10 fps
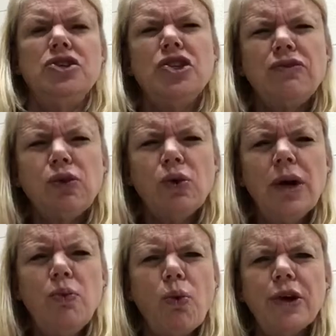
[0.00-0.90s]
Should
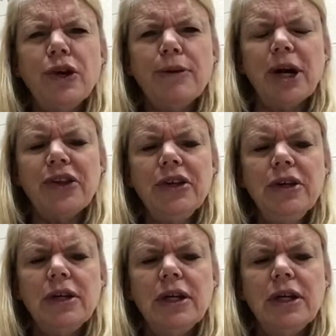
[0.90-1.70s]
Flora warn her mother?